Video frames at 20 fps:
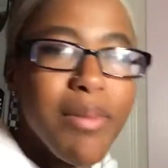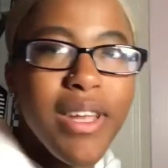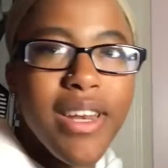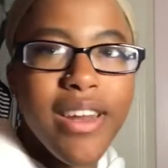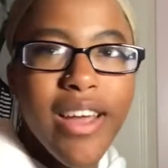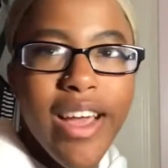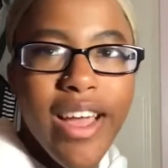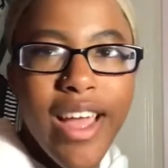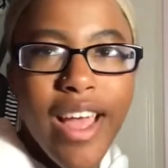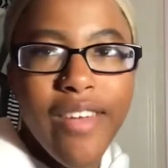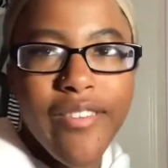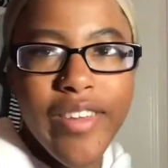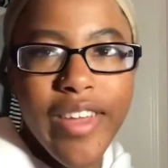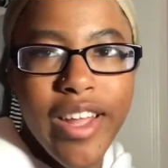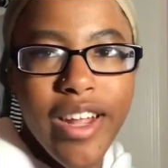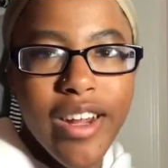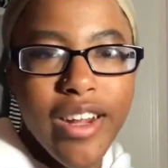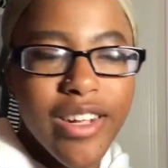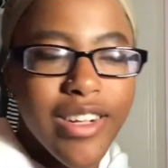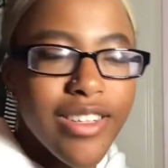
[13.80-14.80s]
mean, I have
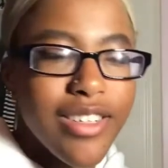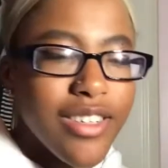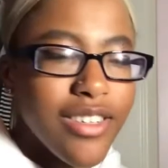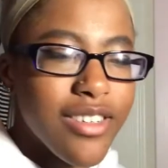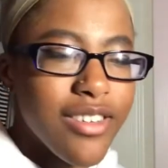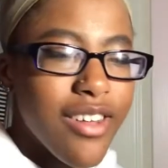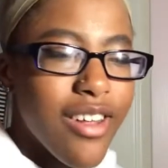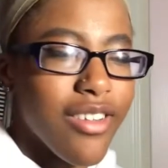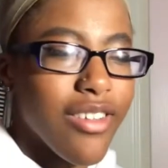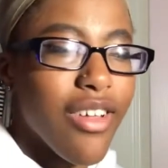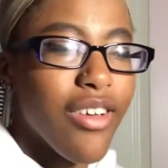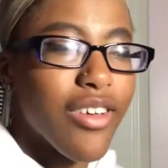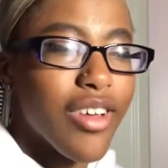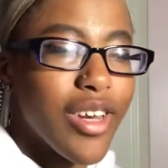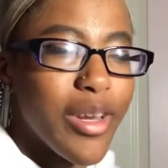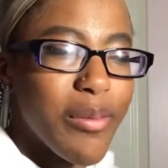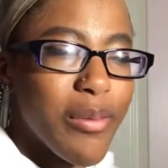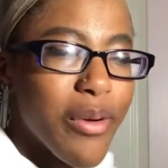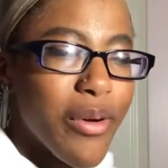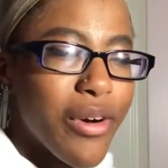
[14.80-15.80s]
hair, it's just not long
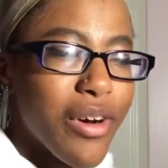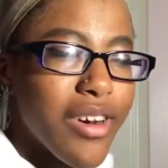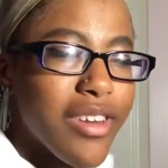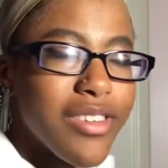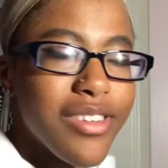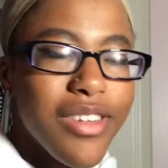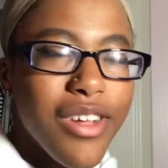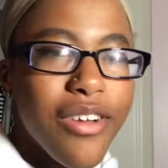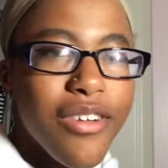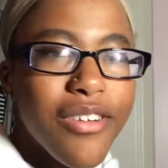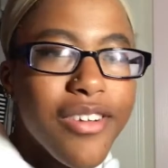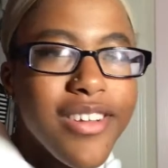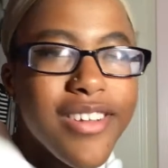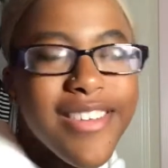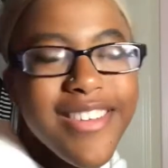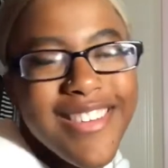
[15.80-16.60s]
anymore, so